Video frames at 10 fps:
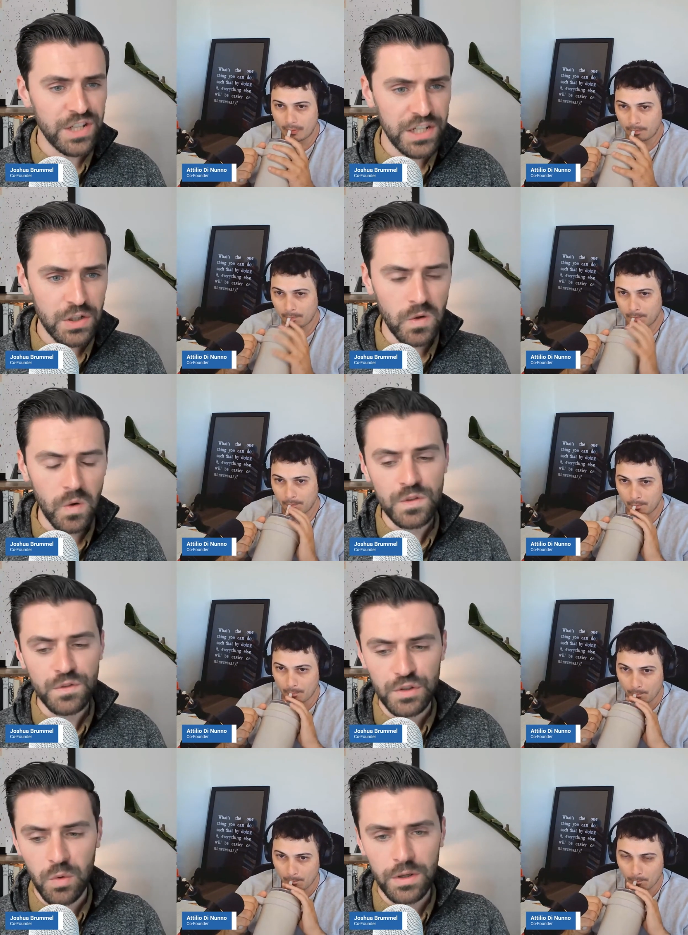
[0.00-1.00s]
Speaker 1: strategic
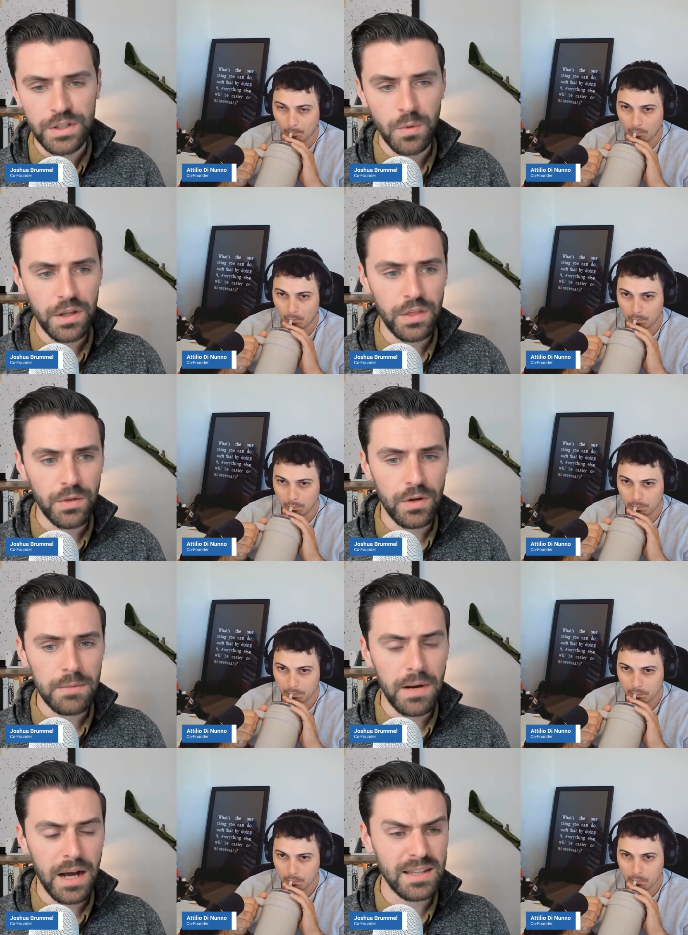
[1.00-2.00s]
goals for
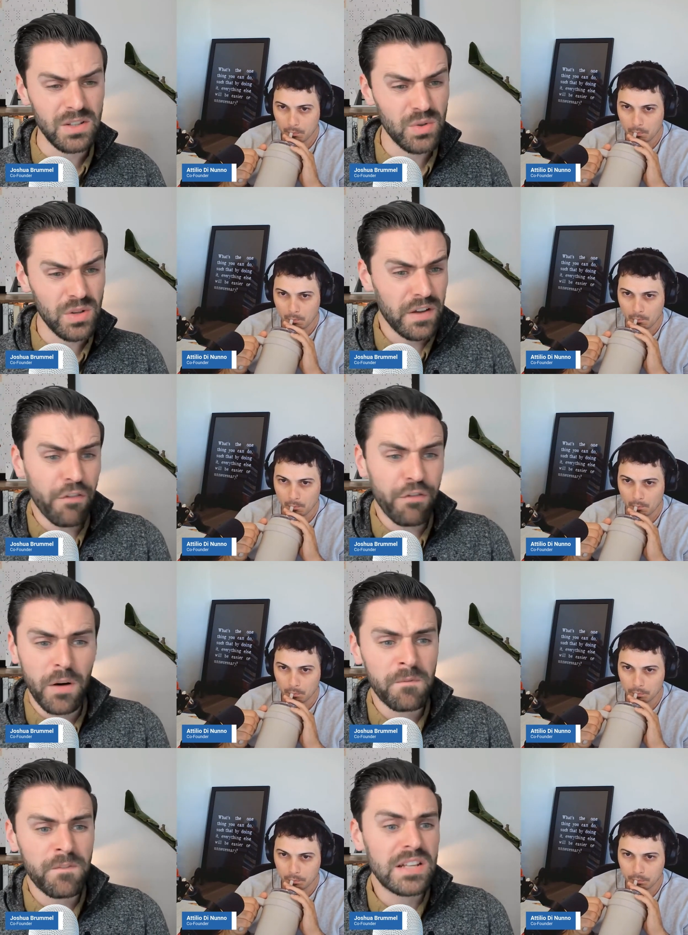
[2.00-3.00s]
2023, but on sort of like a
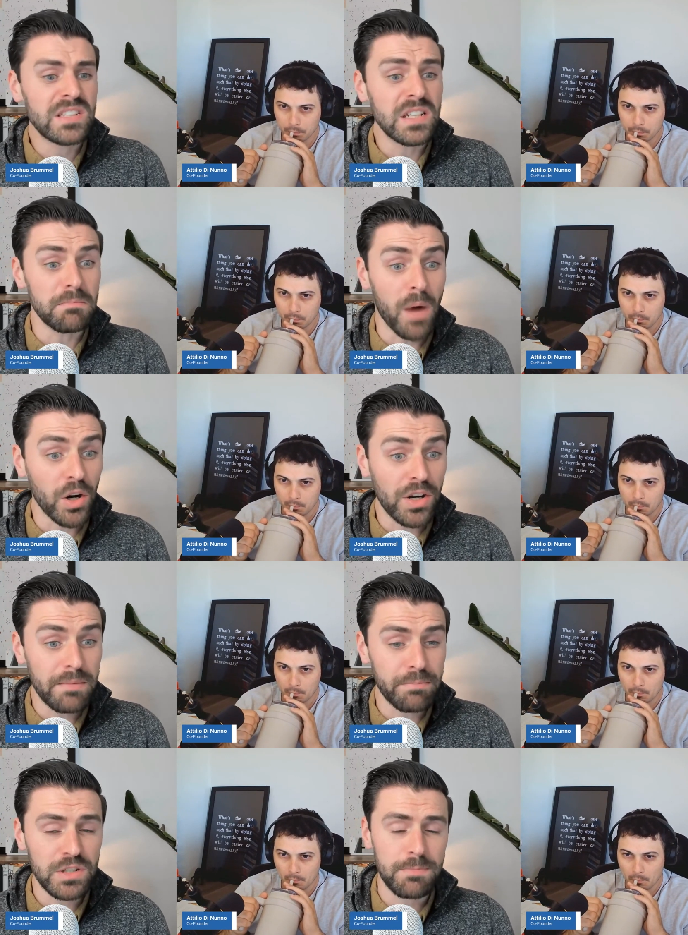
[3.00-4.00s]
front facing
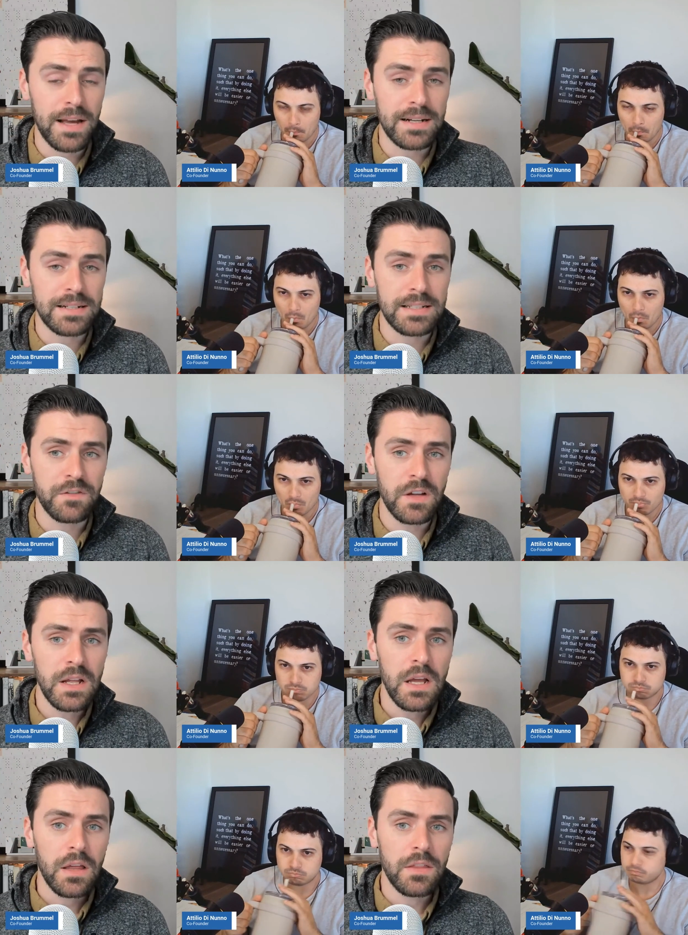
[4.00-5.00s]
marketing perspective,
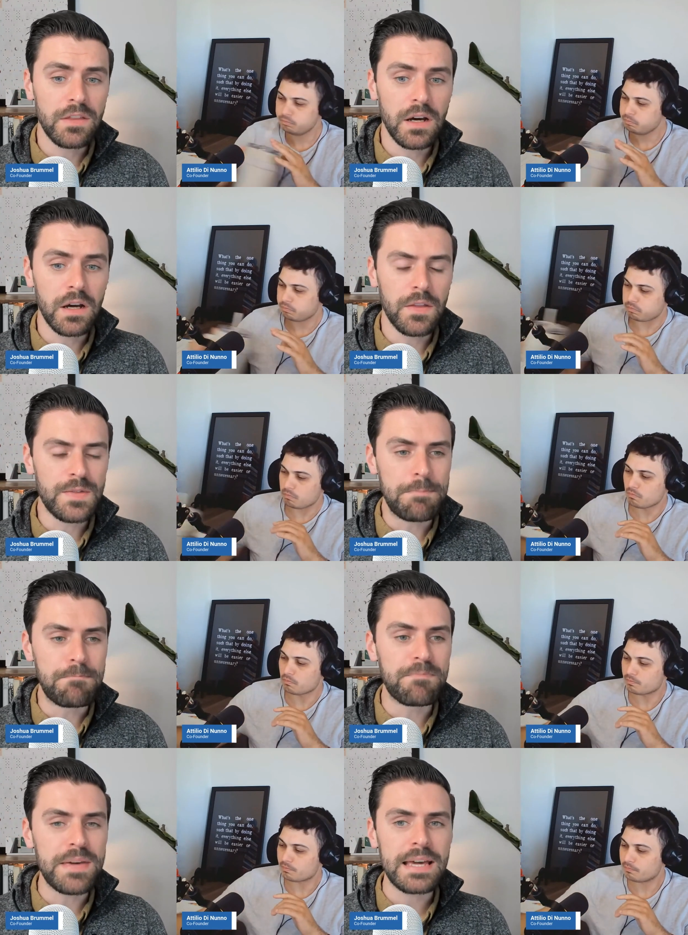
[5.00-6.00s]
the the
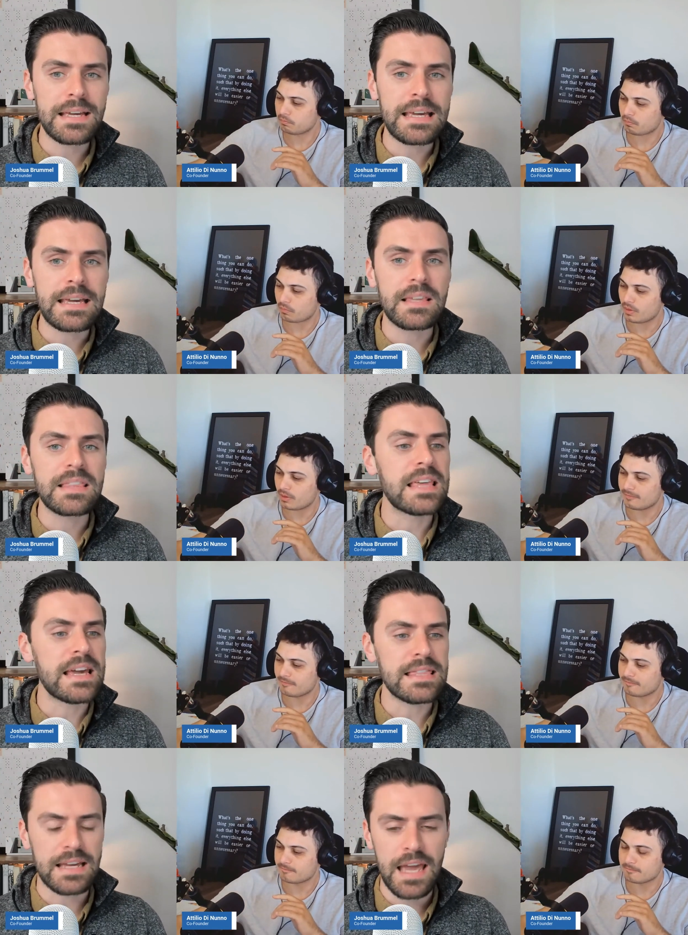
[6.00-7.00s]
big
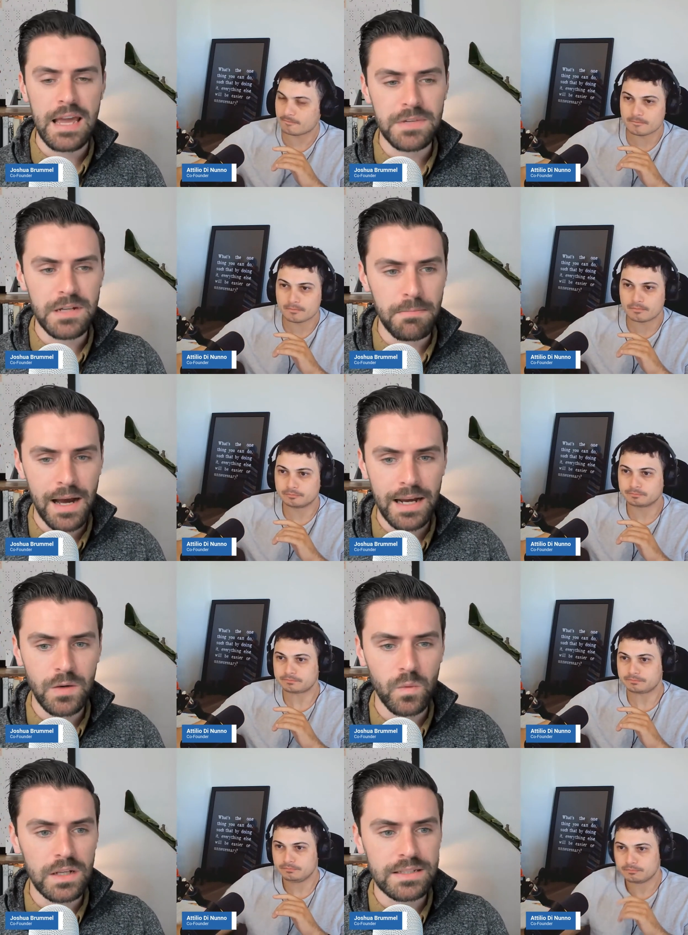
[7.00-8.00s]
thing that came to
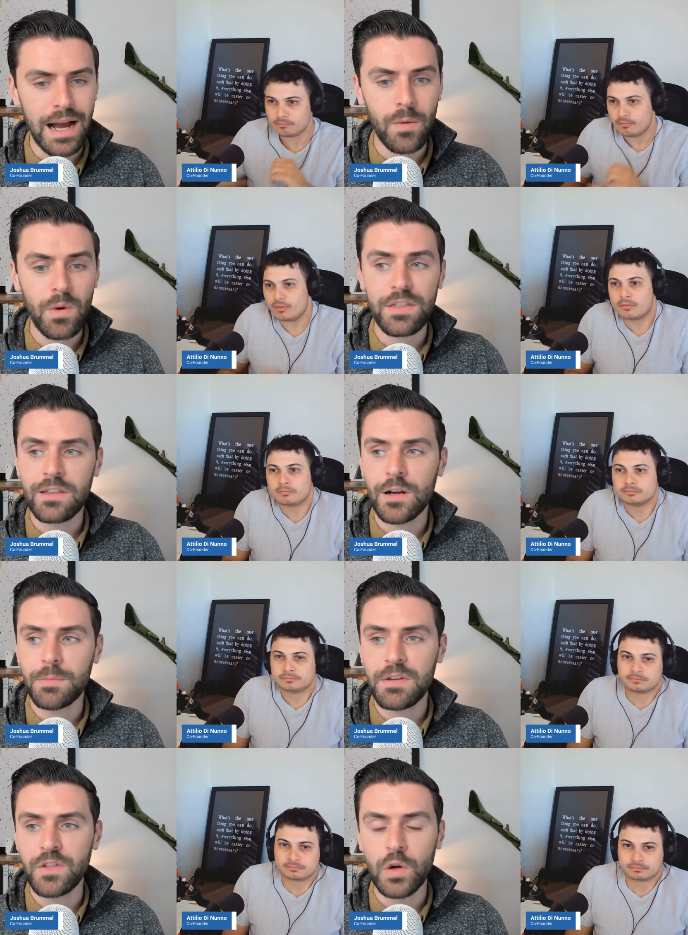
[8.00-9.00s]
mind was I want
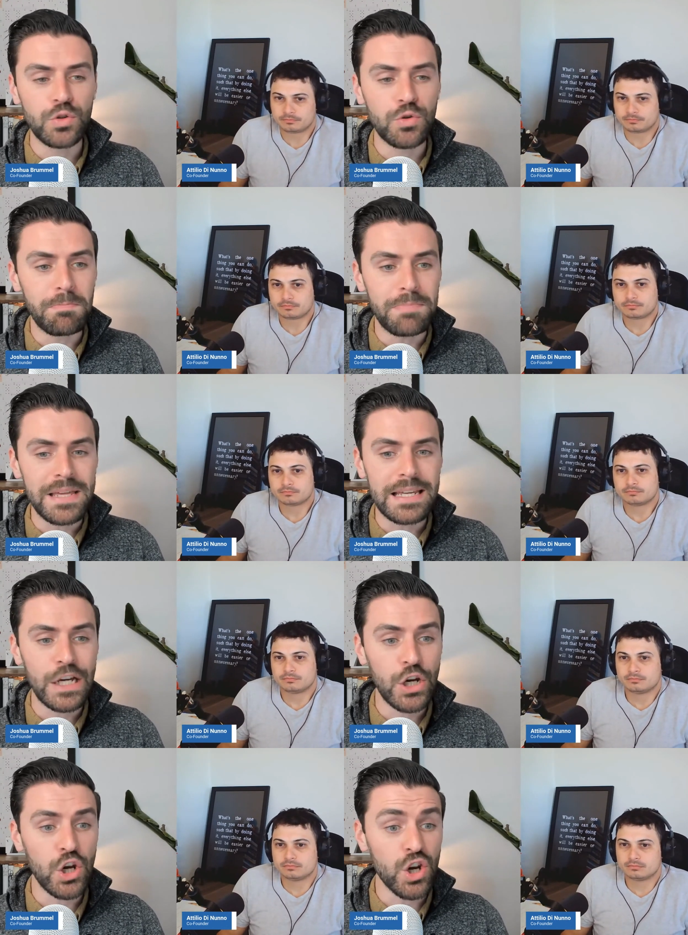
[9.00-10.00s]
therapy flow to
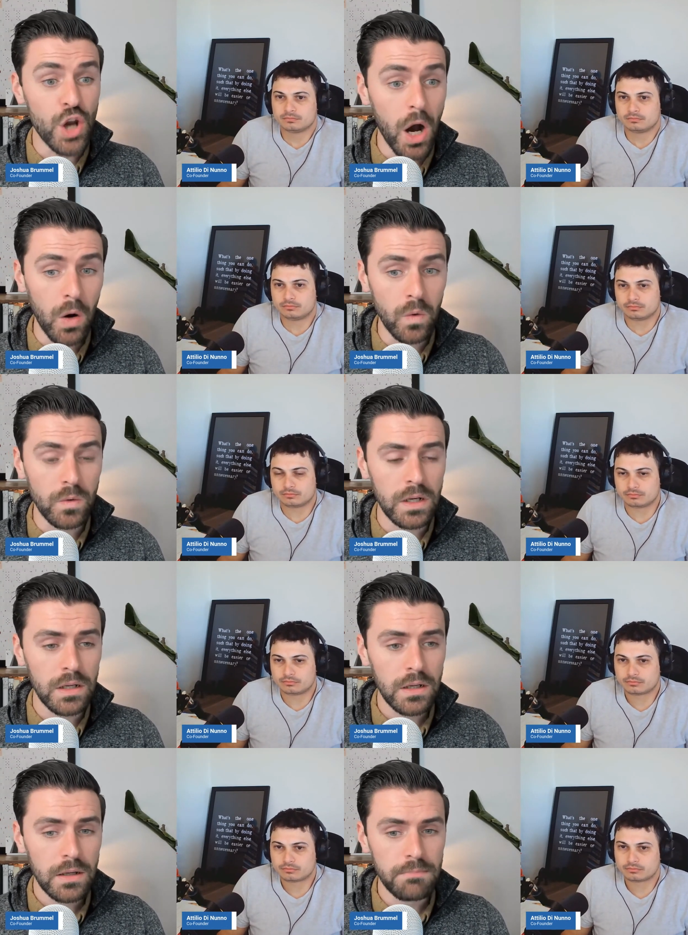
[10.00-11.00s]
be
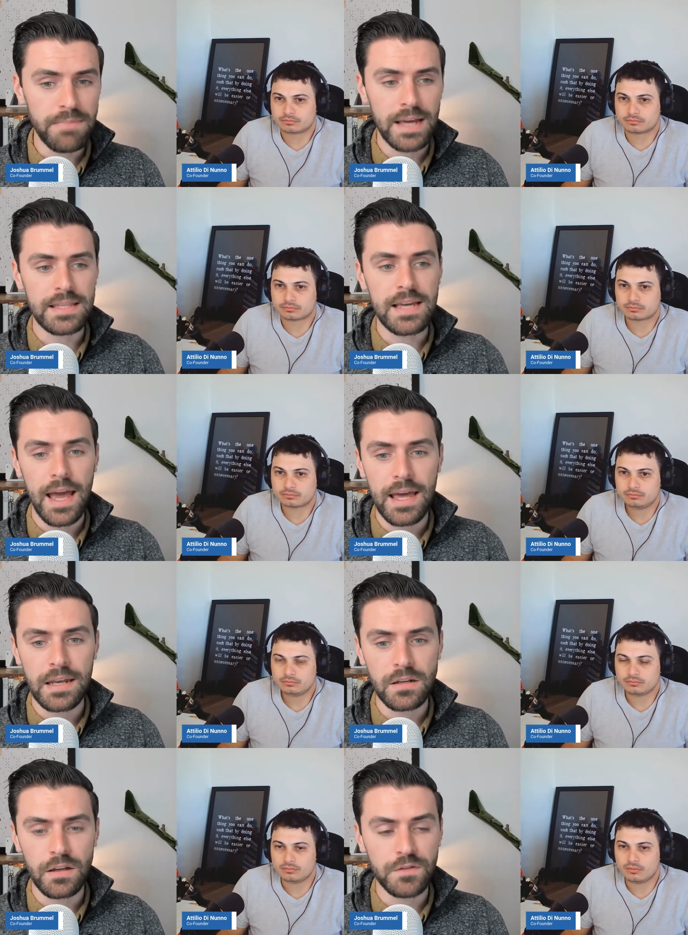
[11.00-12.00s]
known by the
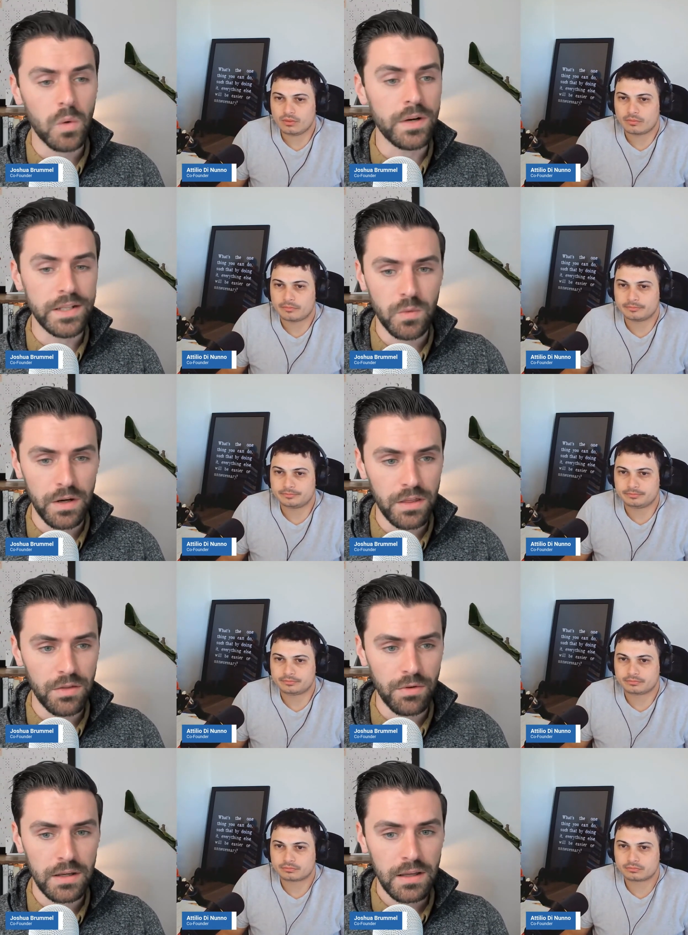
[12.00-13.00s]
end of
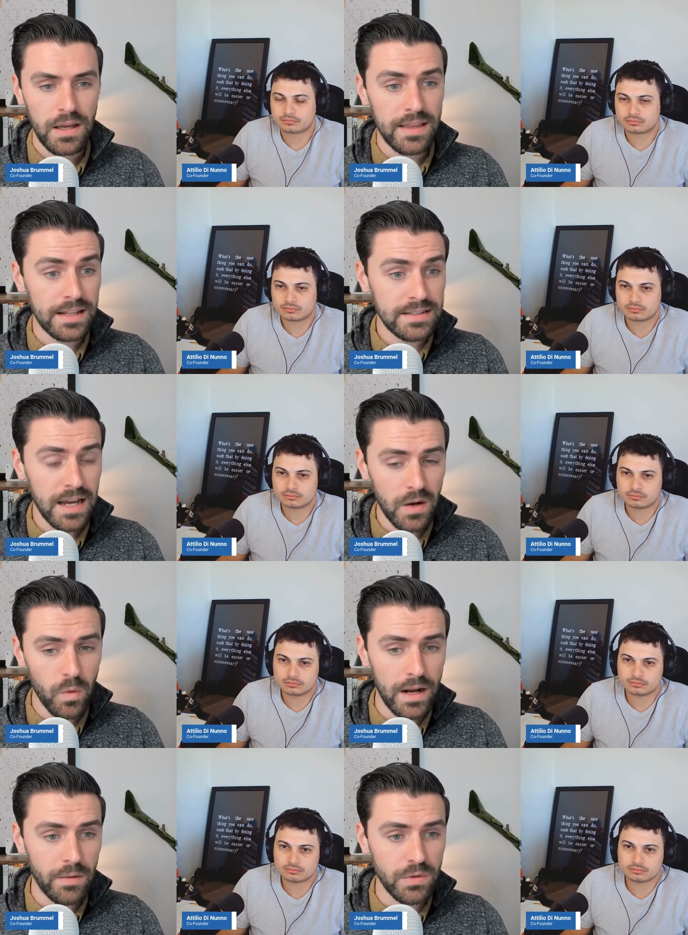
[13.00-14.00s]
2023. And that's kind
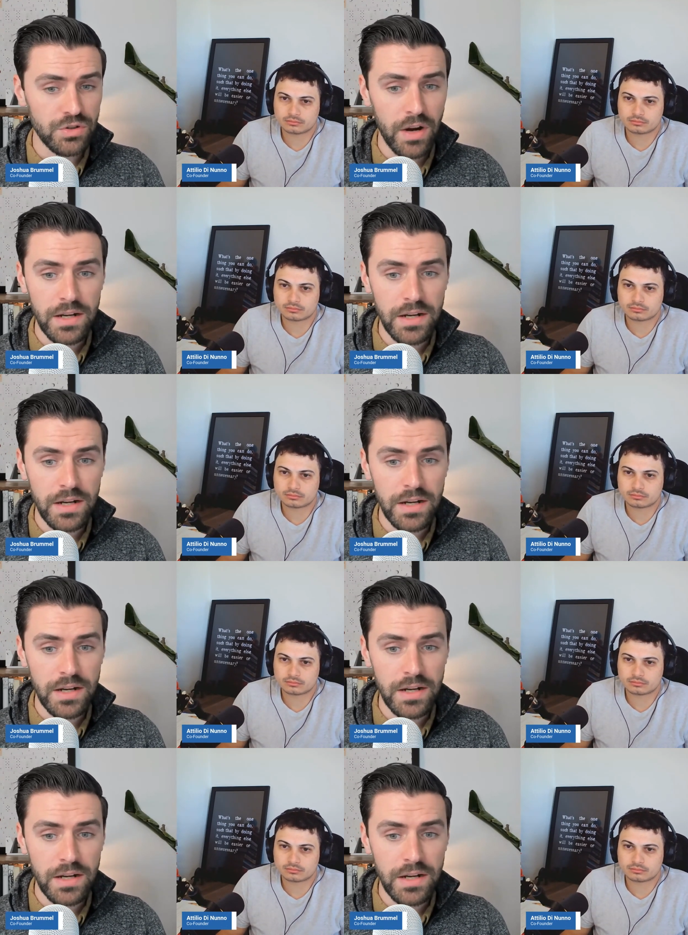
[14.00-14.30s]
of what I was